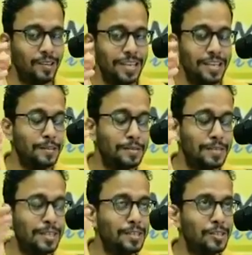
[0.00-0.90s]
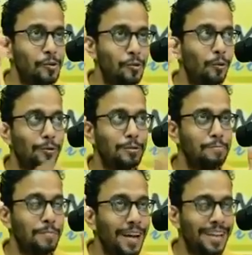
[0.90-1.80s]
in a 6-year-old's
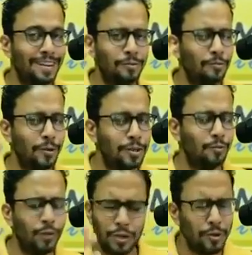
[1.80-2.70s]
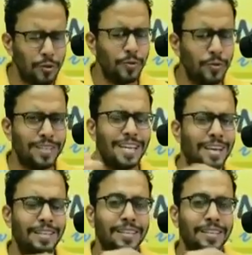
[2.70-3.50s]
mind, or what do you do exactly?